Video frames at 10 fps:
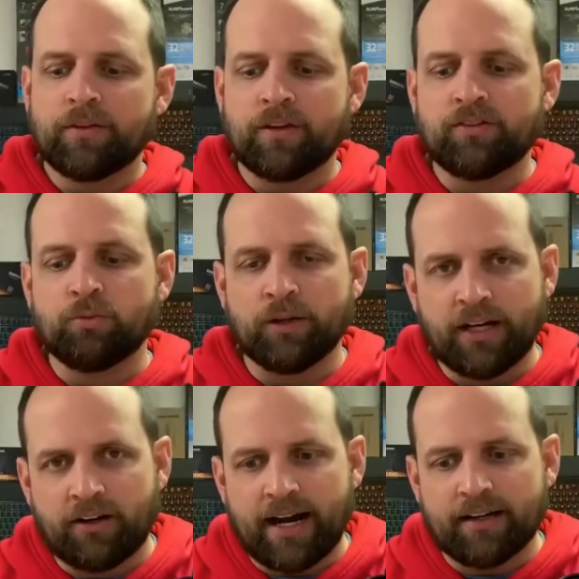this one
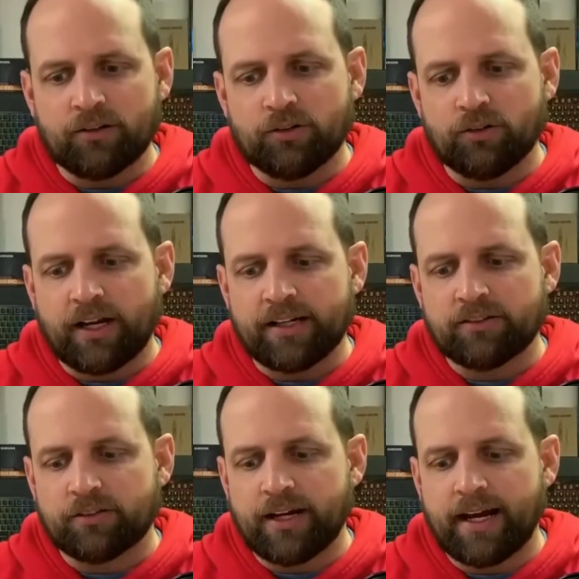here had a little
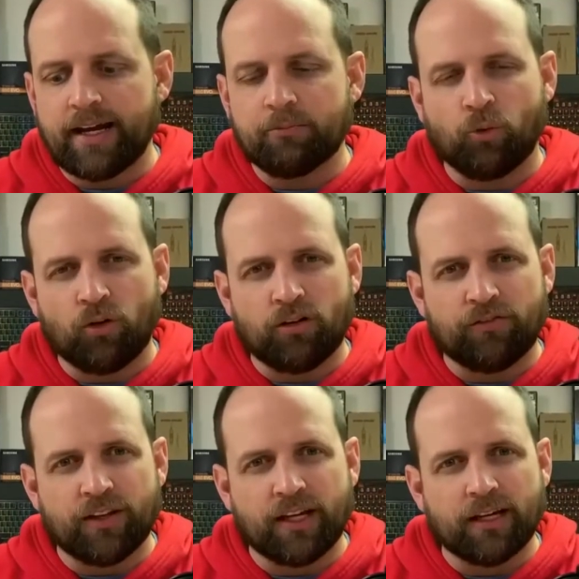nicer. It had more
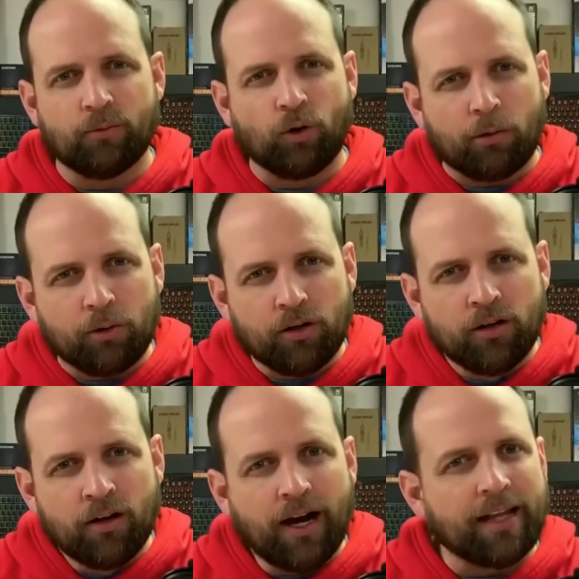of the rubber.
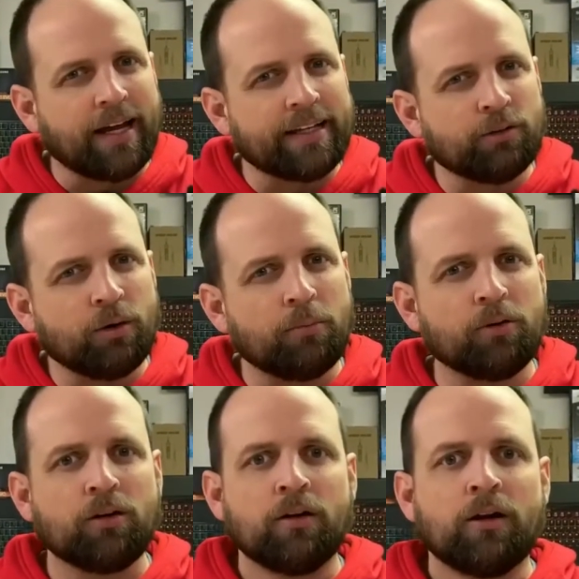I like the
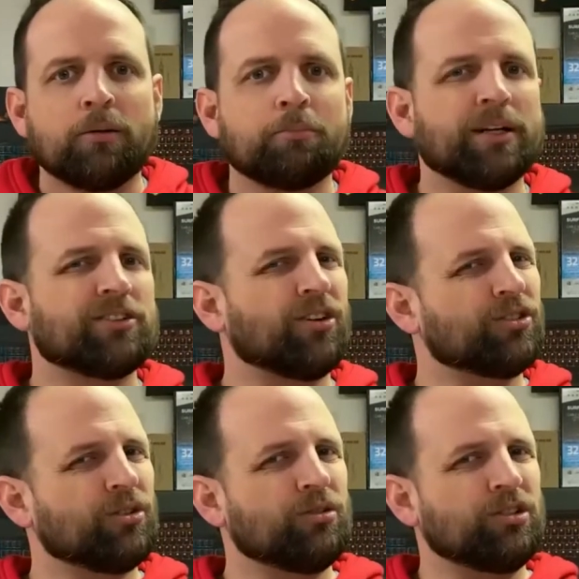rubber, but it's
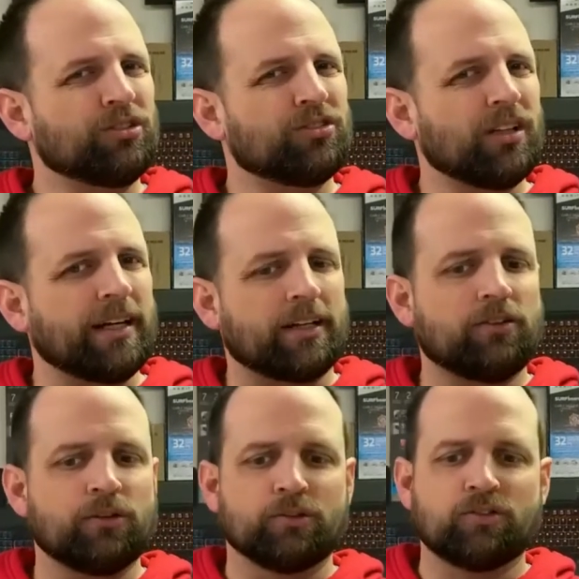also a little slick
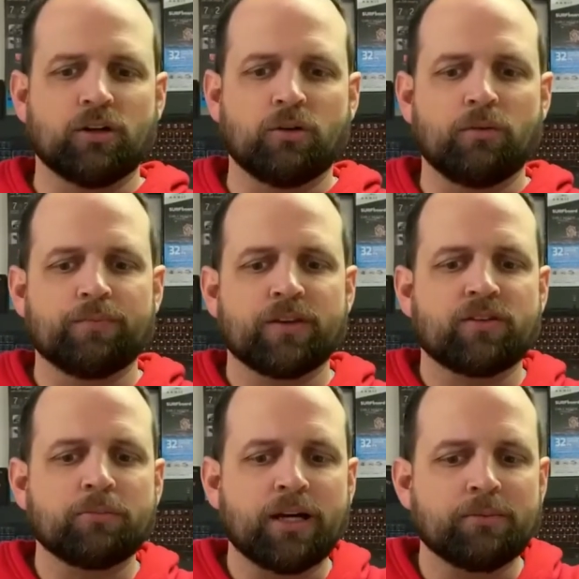too. So
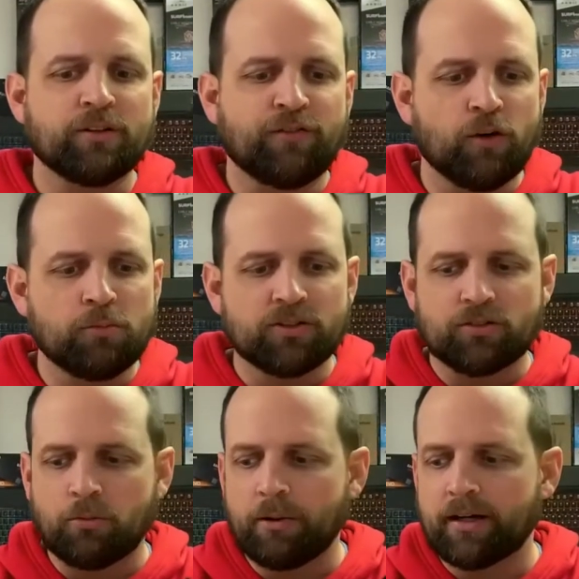sometimes the foam is
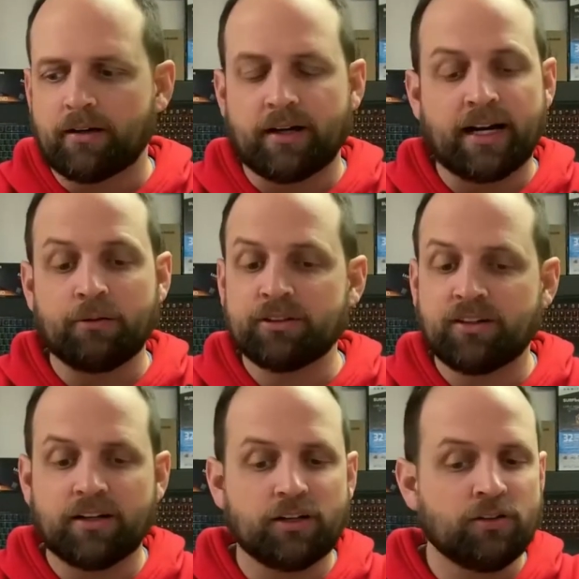a little better. And I will
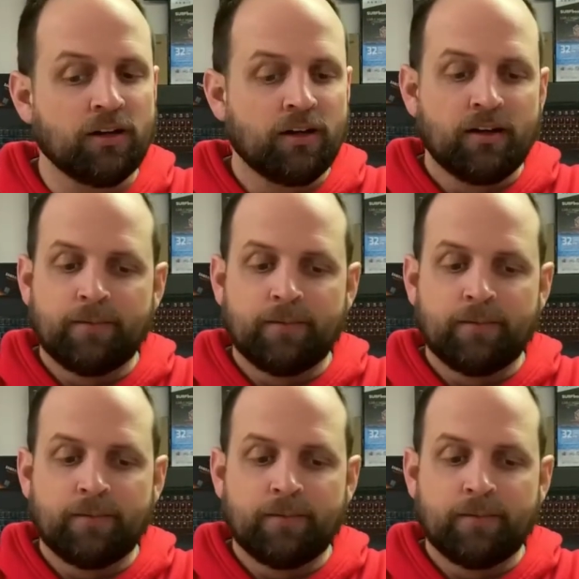tell you,